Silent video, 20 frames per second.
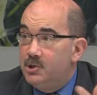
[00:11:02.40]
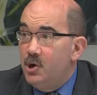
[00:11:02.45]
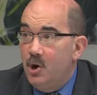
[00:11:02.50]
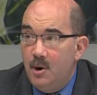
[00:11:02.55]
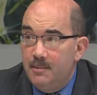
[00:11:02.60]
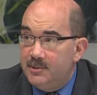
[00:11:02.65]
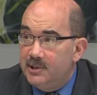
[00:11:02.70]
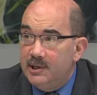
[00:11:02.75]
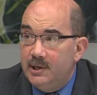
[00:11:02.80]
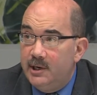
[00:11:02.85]

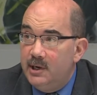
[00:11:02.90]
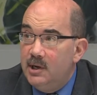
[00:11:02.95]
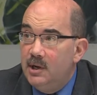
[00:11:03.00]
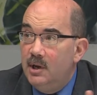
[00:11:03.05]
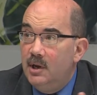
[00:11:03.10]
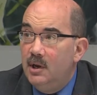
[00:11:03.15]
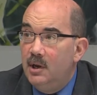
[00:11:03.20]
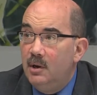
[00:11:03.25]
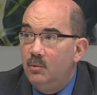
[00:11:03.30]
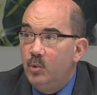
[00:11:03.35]
Charm City.
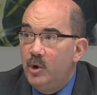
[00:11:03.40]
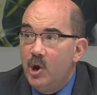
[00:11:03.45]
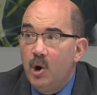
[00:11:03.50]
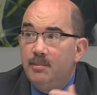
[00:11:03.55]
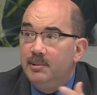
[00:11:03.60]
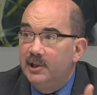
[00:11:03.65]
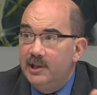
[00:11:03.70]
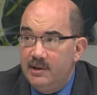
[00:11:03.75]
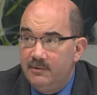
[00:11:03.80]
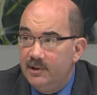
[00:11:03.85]
We all
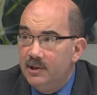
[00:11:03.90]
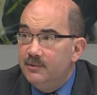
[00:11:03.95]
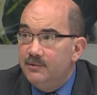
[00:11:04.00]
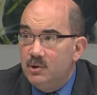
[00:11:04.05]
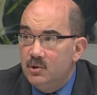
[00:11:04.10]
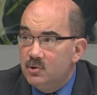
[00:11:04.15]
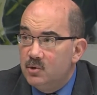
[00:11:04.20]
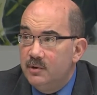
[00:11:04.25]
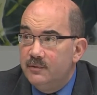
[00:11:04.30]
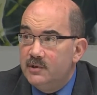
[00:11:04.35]
believe in the
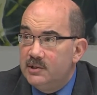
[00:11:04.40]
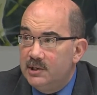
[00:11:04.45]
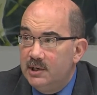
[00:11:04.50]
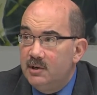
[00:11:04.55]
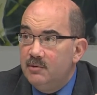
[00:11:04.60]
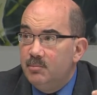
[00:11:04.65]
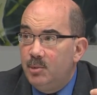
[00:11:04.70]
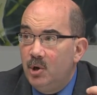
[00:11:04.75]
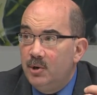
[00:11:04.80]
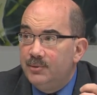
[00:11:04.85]
future of the city
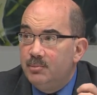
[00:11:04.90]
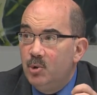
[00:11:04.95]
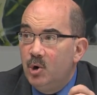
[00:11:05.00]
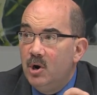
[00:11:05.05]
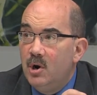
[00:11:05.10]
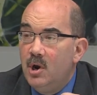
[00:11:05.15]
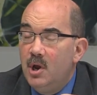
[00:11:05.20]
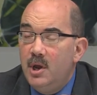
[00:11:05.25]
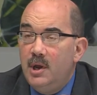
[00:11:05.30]
of Baltimore.